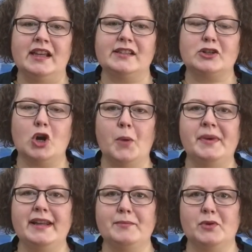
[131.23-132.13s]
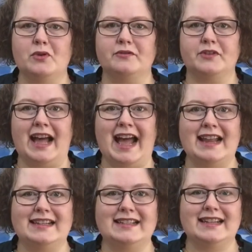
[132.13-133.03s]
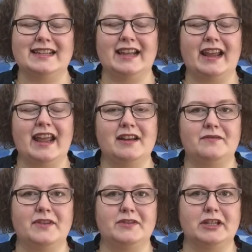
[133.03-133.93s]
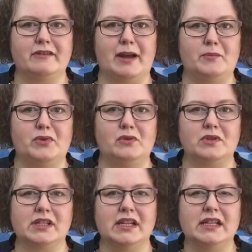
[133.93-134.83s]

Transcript: It's commonly bought for hand knitting in 50 gram balls.